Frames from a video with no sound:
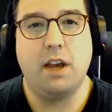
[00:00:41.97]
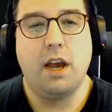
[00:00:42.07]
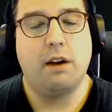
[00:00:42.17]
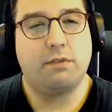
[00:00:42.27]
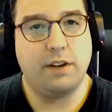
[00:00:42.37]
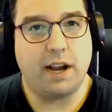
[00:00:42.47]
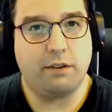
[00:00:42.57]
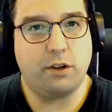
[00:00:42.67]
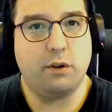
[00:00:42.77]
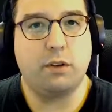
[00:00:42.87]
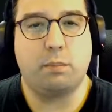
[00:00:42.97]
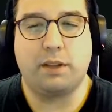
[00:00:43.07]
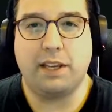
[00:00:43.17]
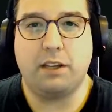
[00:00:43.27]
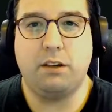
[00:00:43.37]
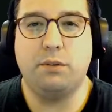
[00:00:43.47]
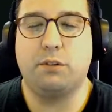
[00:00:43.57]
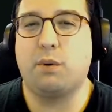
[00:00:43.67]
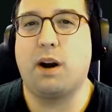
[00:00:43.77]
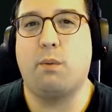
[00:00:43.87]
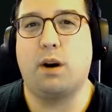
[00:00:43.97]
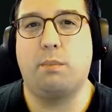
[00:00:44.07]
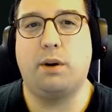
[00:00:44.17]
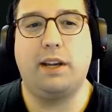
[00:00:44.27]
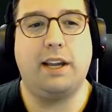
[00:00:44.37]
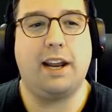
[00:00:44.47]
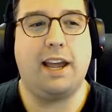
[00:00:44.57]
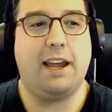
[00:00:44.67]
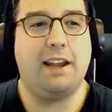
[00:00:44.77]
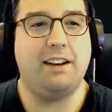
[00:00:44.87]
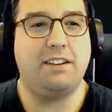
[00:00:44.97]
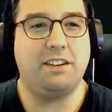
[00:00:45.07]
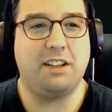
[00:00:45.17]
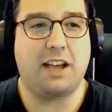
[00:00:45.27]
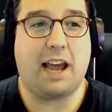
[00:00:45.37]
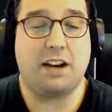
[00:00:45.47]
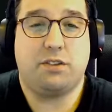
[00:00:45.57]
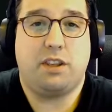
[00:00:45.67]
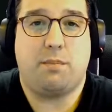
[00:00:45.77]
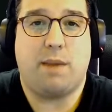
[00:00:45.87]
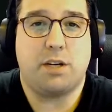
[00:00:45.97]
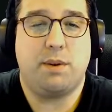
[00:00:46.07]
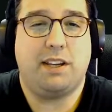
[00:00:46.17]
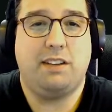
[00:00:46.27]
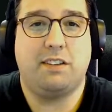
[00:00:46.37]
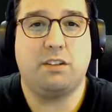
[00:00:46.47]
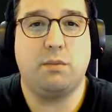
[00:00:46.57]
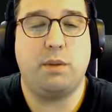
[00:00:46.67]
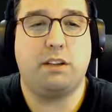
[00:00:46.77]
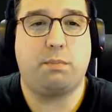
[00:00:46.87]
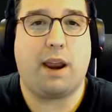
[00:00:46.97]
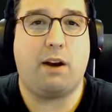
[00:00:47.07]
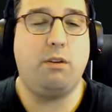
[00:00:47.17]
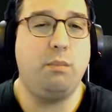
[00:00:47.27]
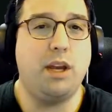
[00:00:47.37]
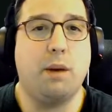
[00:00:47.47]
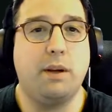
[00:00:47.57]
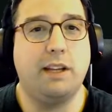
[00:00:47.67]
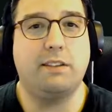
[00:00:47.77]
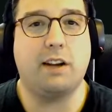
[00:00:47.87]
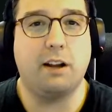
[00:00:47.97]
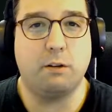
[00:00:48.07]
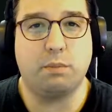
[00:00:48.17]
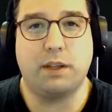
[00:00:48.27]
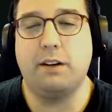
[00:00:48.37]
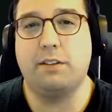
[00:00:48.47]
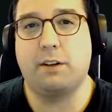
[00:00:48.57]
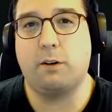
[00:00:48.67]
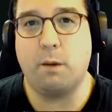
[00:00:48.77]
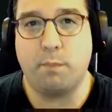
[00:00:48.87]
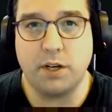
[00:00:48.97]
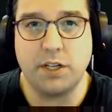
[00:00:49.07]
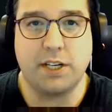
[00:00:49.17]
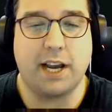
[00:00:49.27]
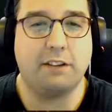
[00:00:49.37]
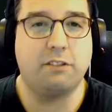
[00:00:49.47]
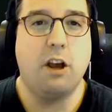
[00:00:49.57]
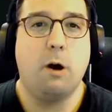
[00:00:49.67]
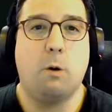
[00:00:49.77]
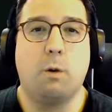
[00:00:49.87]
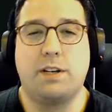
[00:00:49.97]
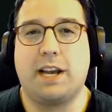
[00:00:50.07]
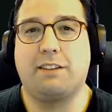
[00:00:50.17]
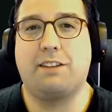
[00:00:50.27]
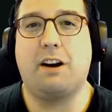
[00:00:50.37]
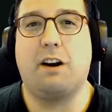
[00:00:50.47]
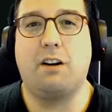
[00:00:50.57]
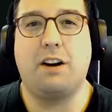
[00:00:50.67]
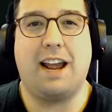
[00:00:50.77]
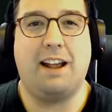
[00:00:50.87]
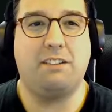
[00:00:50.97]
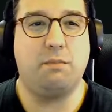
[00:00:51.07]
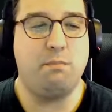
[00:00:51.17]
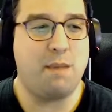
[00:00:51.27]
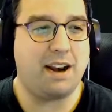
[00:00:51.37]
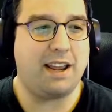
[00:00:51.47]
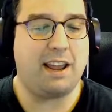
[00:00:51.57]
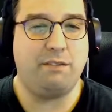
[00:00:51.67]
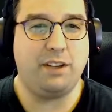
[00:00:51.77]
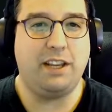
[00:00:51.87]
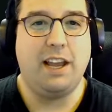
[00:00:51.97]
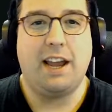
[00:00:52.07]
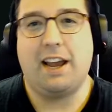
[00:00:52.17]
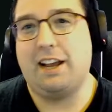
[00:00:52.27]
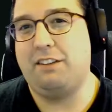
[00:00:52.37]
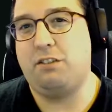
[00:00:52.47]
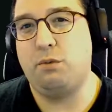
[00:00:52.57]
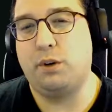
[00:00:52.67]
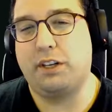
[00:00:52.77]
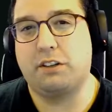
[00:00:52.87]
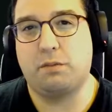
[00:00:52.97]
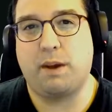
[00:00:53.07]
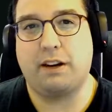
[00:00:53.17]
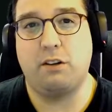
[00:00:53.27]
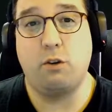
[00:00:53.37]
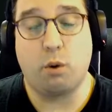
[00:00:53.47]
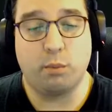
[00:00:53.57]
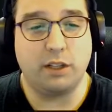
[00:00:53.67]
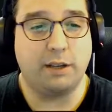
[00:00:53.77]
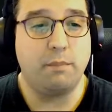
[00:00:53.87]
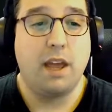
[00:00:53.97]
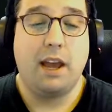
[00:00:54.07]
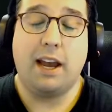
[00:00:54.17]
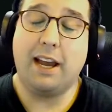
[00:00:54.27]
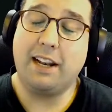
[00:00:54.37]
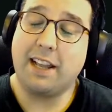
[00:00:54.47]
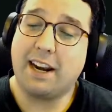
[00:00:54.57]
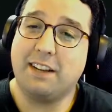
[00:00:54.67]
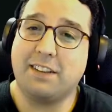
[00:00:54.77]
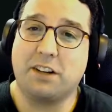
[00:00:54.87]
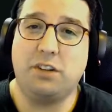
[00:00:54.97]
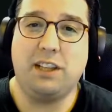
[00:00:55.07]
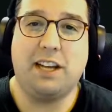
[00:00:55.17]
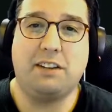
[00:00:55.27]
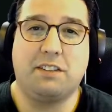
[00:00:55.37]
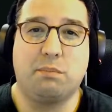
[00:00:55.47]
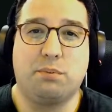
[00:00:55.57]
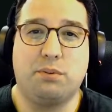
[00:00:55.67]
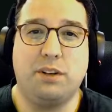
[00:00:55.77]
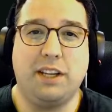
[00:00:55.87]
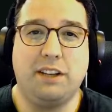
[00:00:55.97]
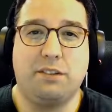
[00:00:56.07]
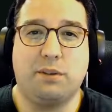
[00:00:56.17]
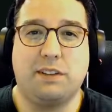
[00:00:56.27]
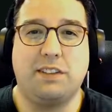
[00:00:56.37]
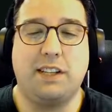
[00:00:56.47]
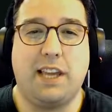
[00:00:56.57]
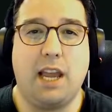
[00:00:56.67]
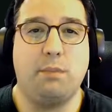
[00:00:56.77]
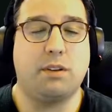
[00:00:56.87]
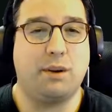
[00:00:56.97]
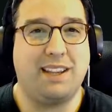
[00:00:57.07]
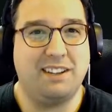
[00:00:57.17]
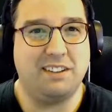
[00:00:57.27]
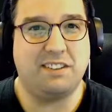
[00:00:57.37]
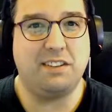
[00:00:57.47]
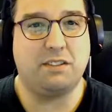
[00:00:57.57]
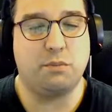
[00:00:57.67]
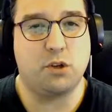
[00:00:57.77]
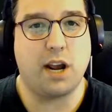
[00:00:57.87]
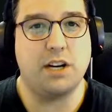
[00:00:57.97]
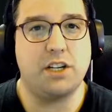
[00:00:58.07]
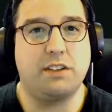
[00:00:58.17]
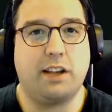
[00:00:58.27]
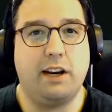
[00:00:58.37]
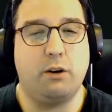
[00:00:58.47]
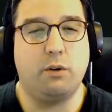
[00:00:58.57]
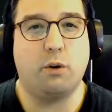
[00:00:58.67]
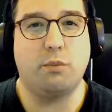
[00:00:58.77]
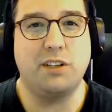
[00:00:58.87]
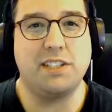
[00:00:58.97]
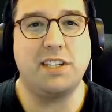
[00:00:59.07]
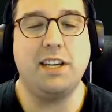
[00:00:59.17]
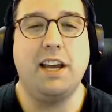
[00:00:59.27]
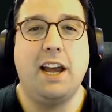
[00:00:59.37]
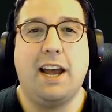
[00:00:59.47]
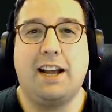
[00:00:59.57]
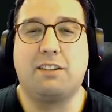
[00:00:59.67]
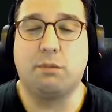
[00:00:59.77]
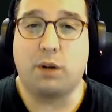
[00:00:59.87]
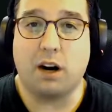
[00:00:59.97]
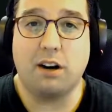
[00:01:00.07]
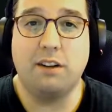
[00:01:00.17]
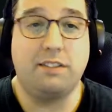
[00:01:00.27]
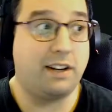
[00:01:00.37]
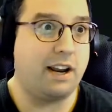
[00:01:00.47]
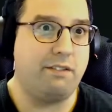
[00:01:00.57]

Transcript: For now, though, the play queue is where I want to bring it, and actually, the matchmaking system is pairing me up against other players that are on budget decks or decks that aren't as meta heavy as you would expect normally. And that has actually led to some pretty interesting games. I'm getting to see some strategies that I don't normally see and some cards that I've